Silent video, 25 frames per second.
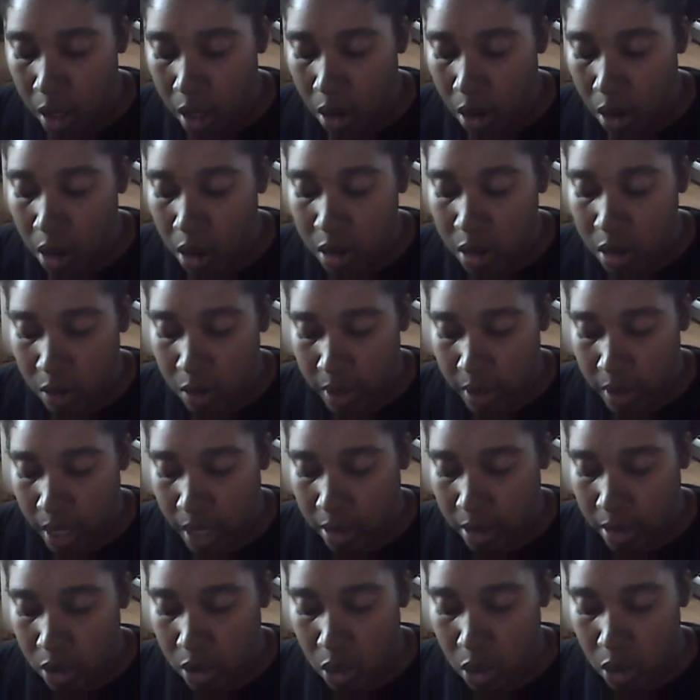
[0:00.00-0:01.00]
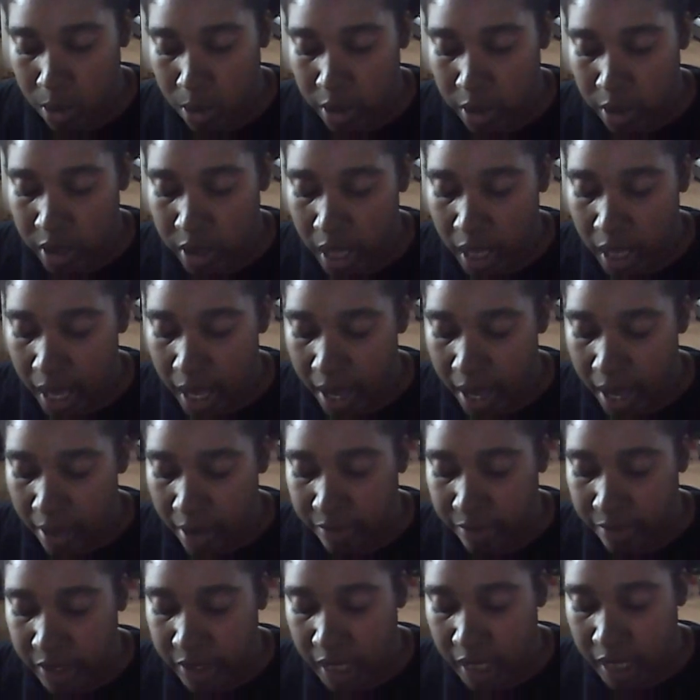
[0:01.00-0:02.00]
Also in October, they
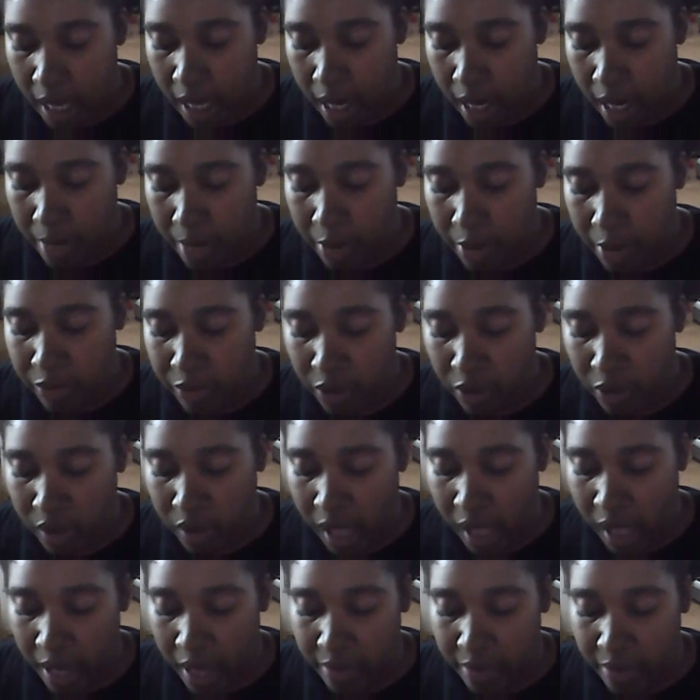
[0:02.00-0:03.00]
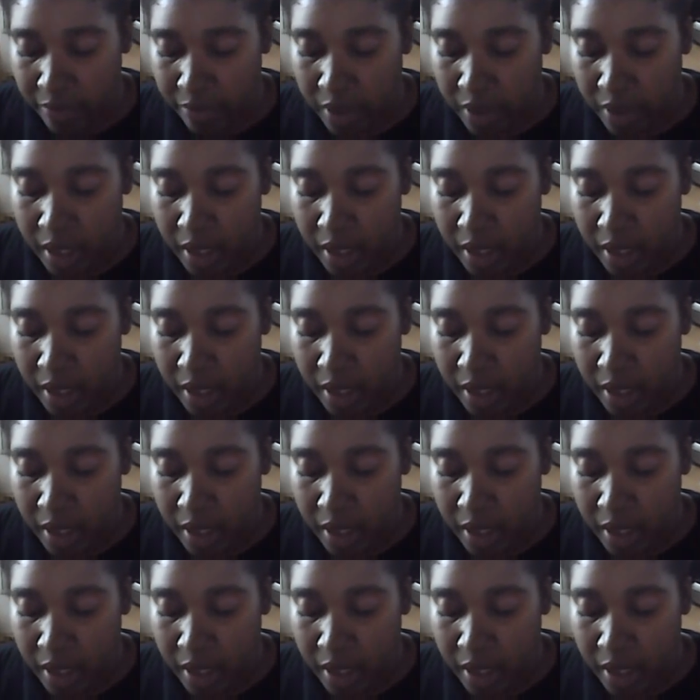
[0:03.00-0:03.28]
have Time of Your Life.